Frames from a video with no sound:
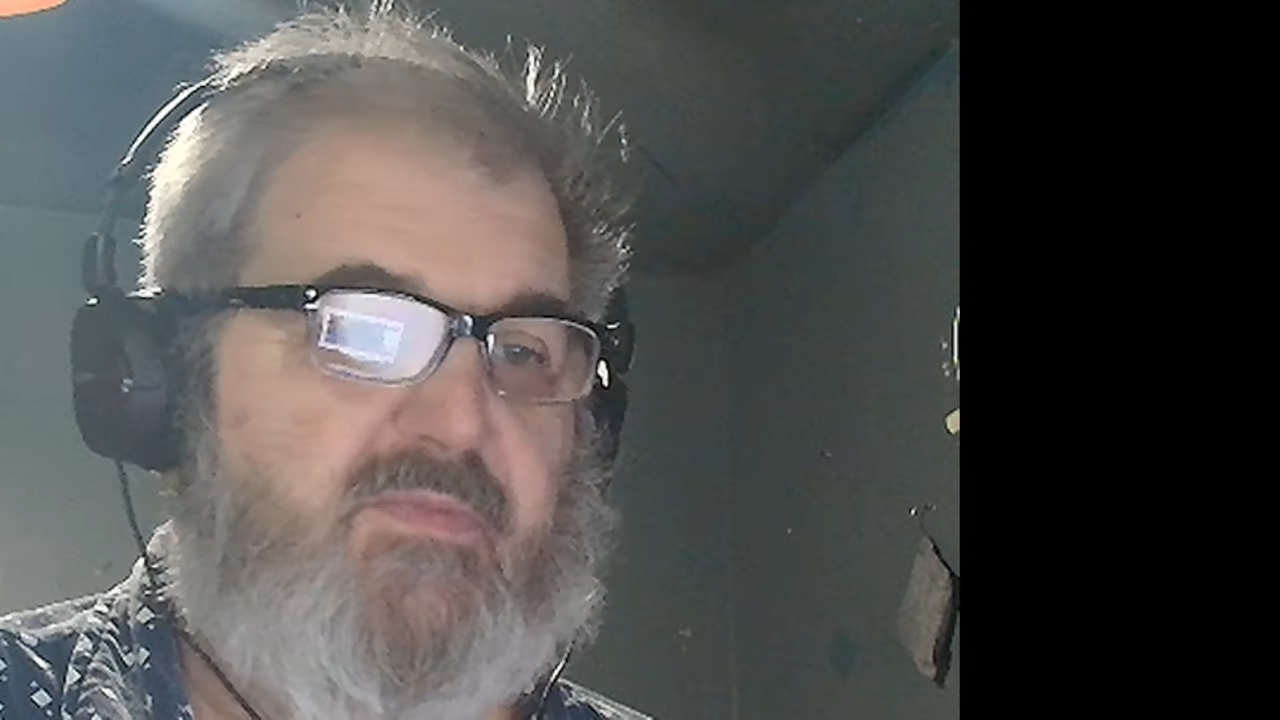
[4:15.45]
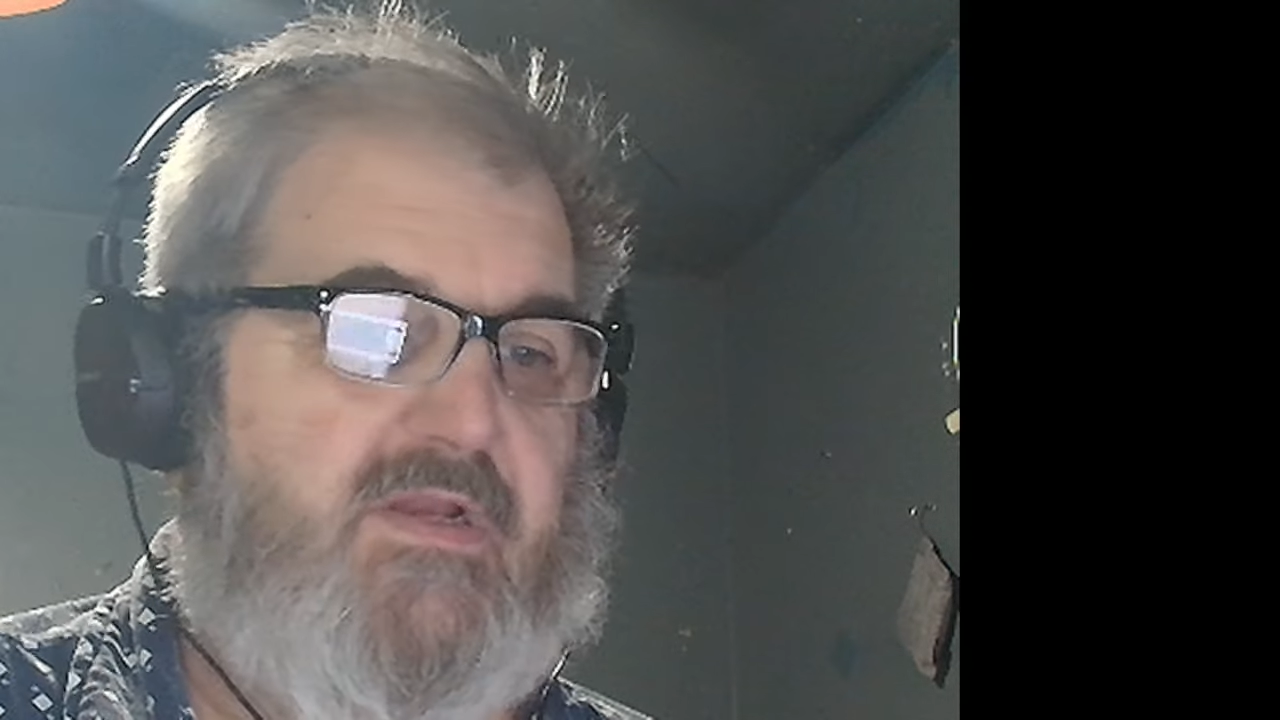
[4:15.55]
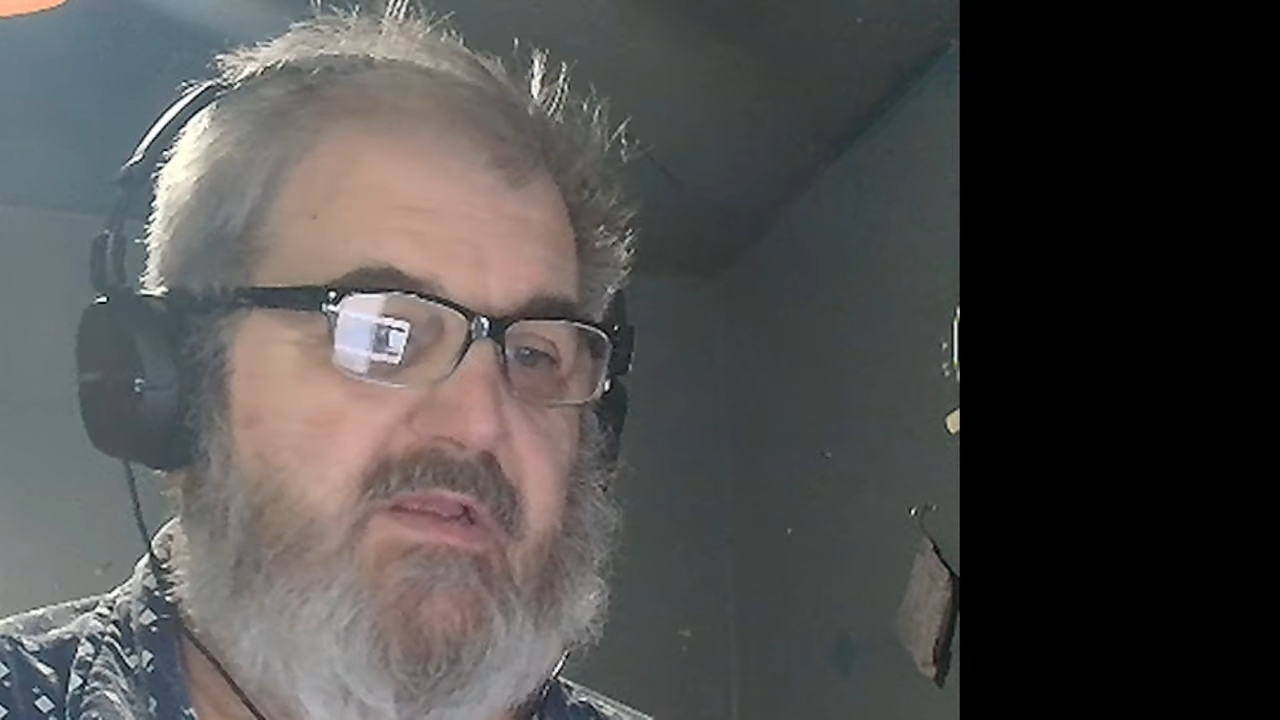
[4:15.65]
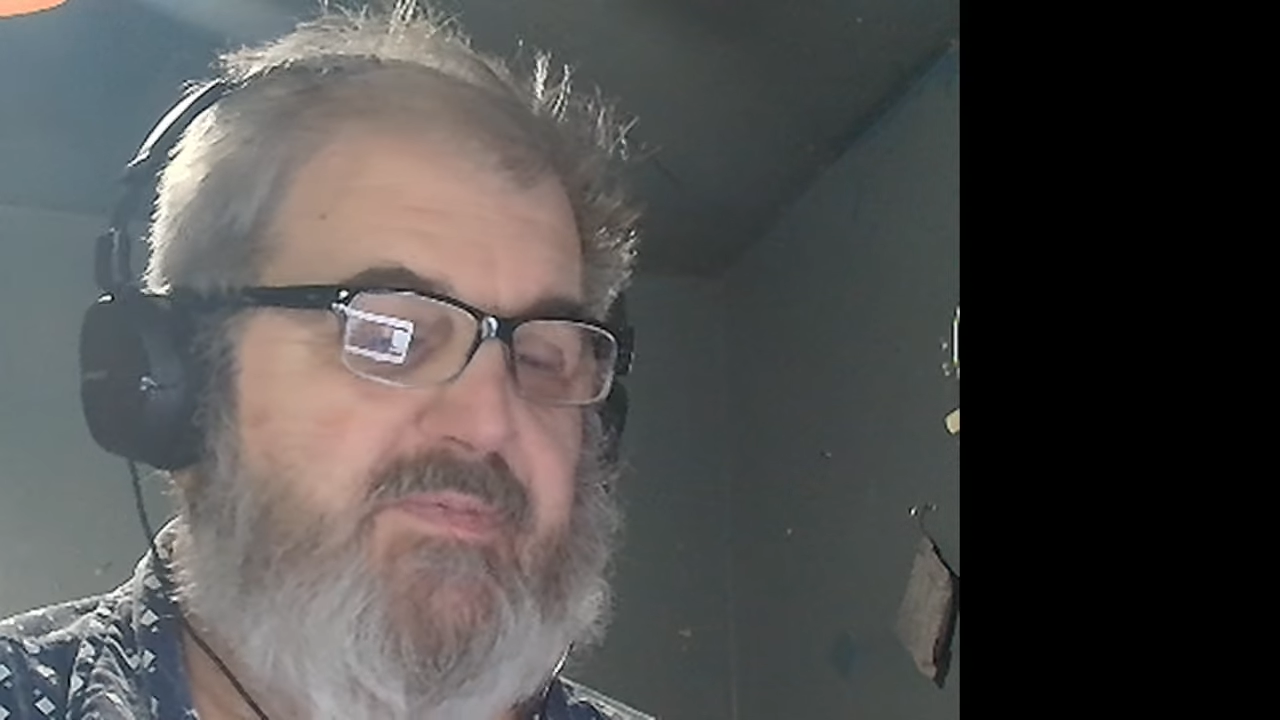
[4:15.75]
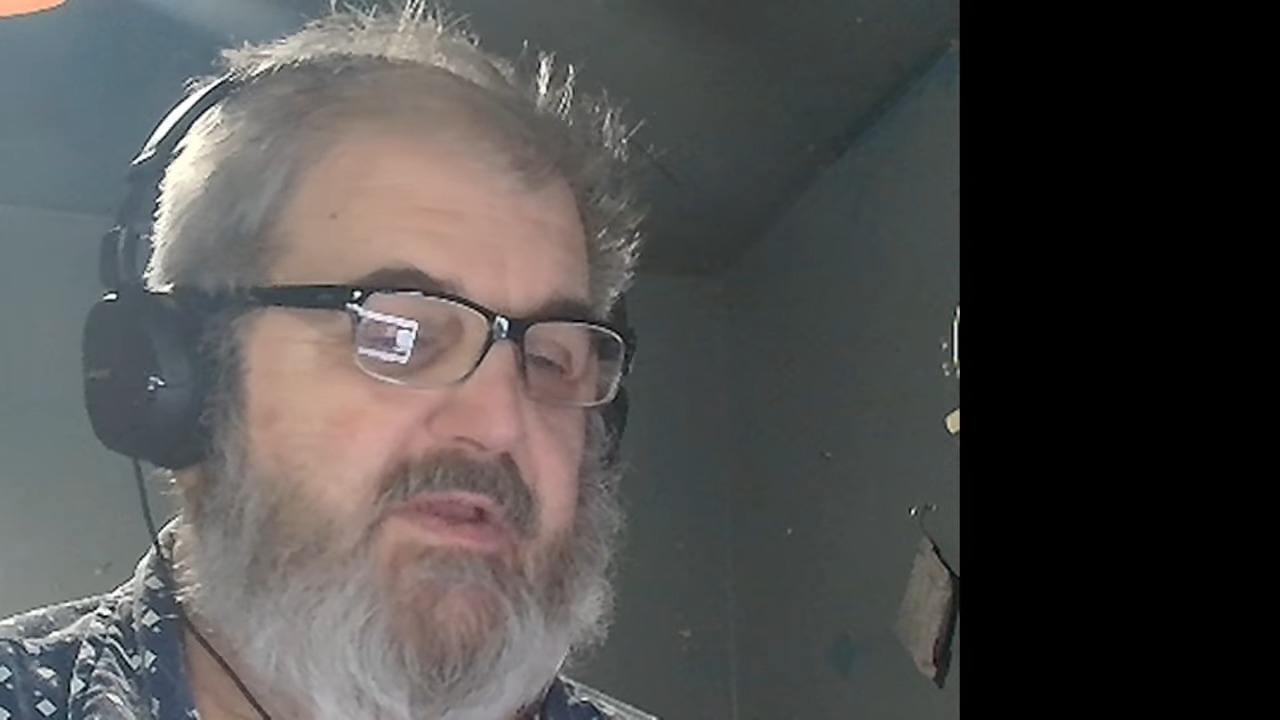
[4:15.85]

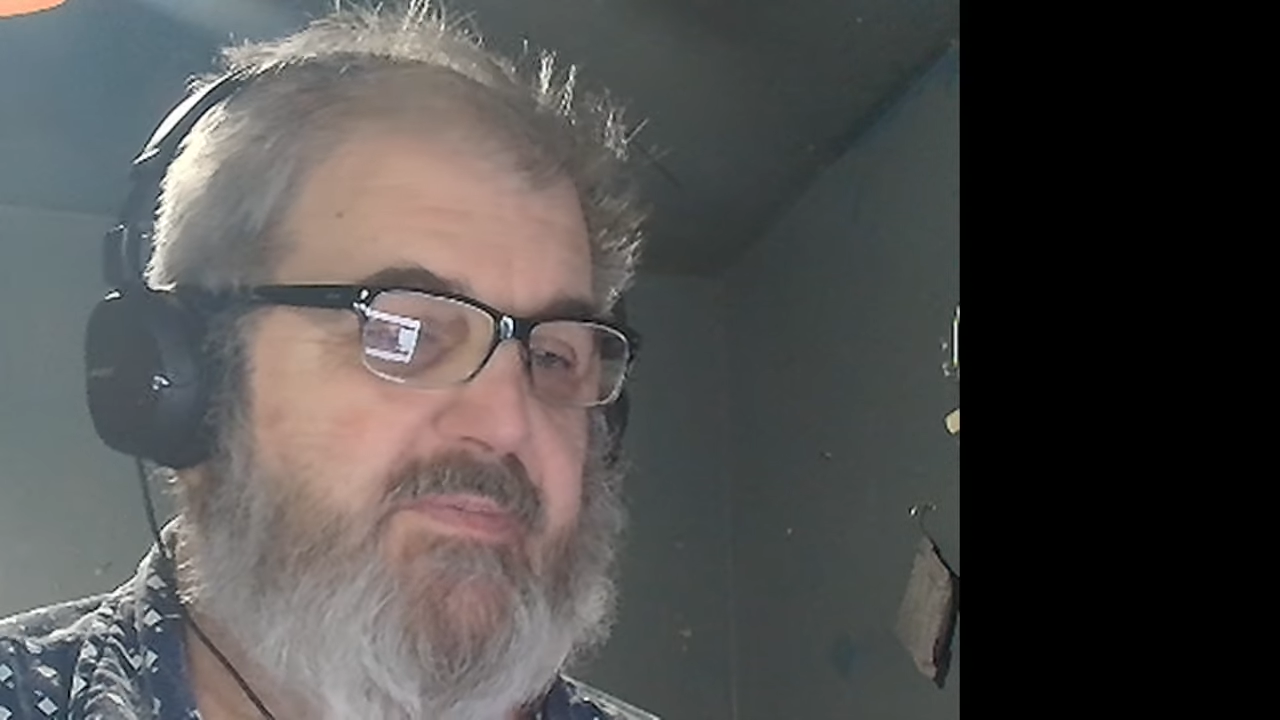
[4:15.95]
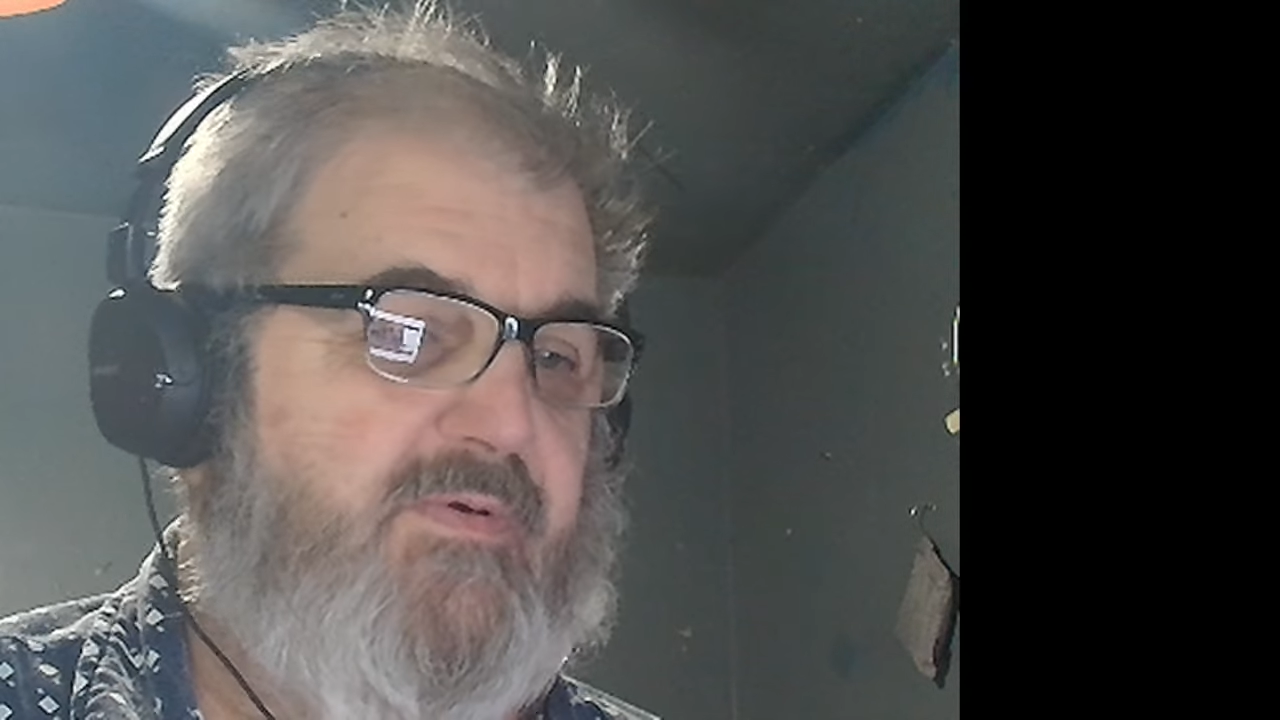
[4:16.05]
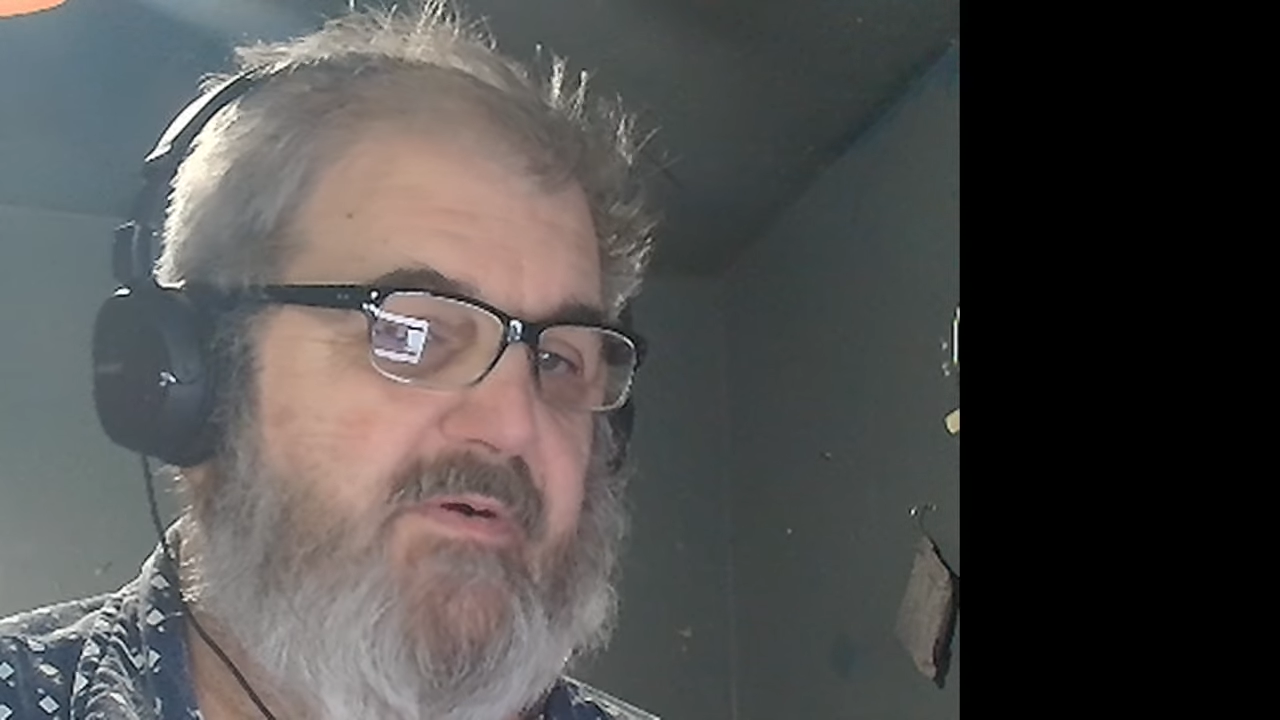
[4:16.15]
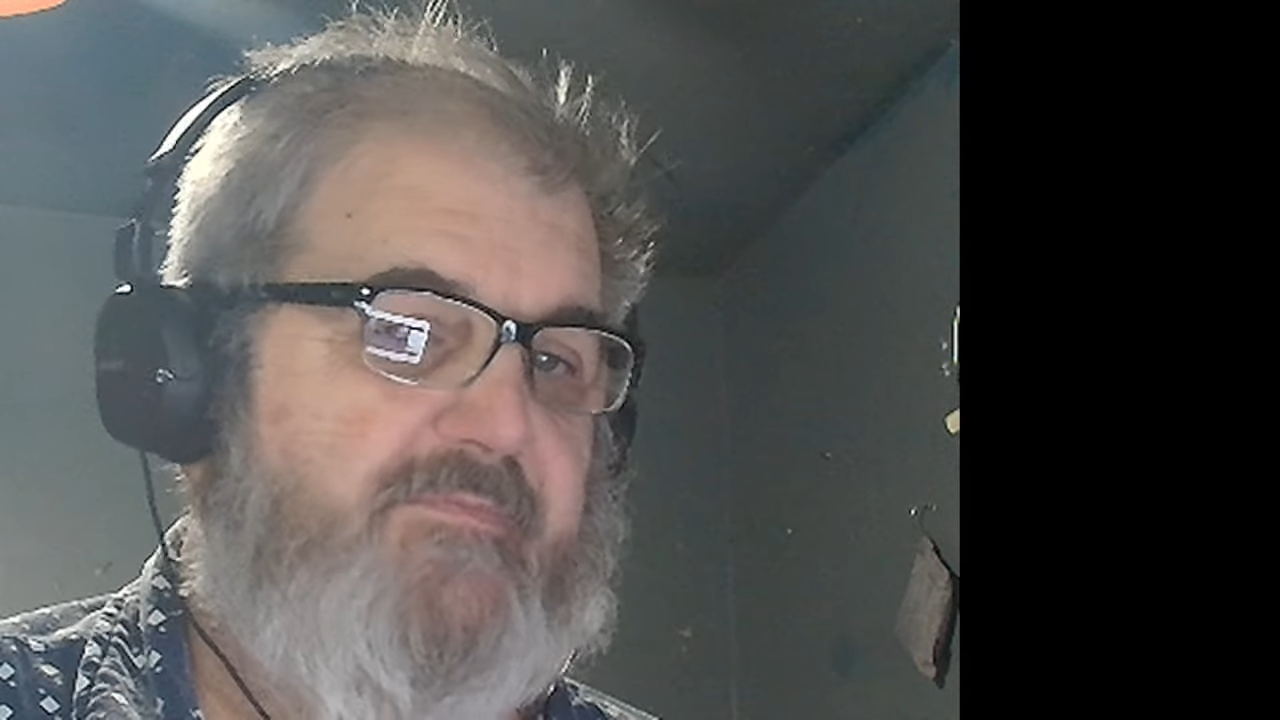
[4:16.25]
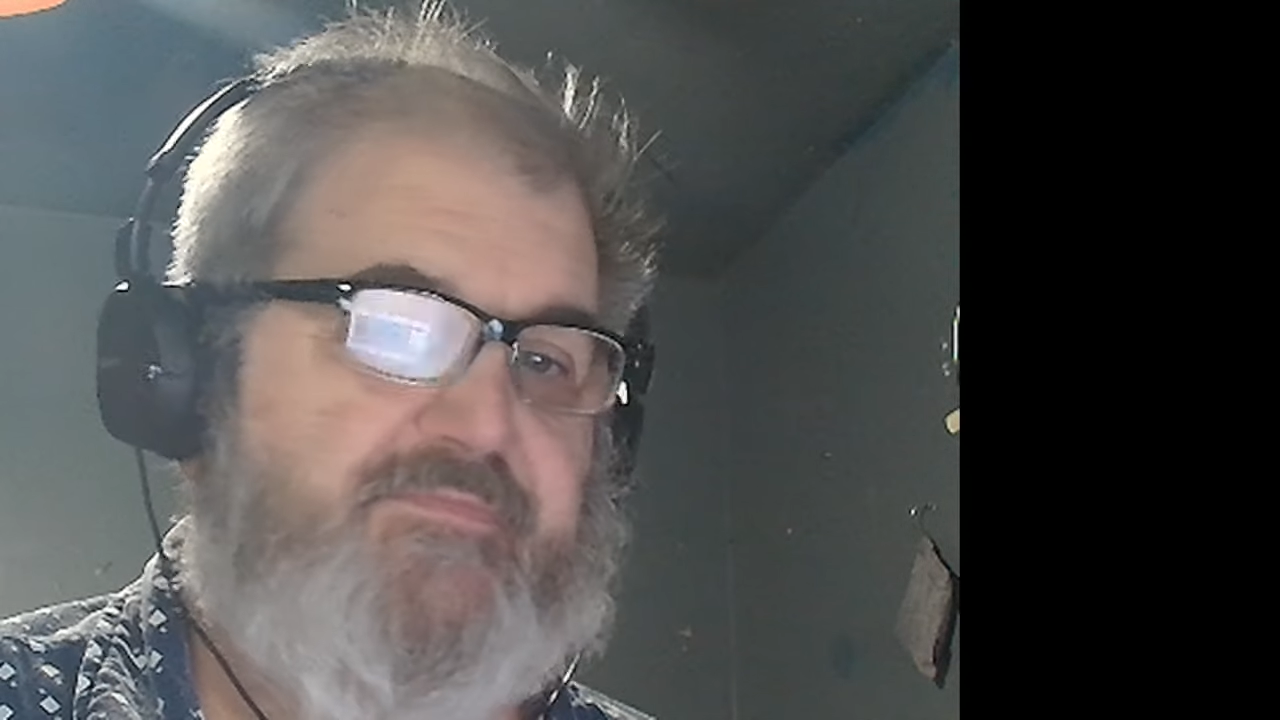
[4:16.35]
many
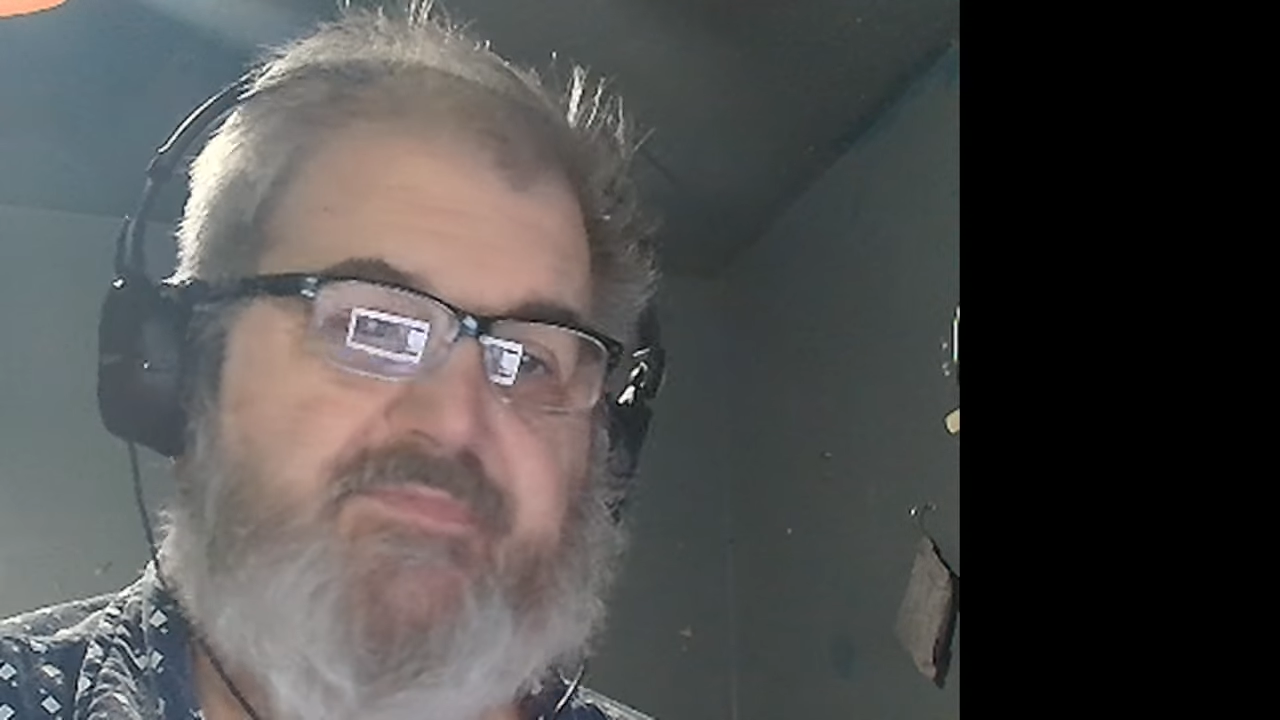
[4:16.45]
people.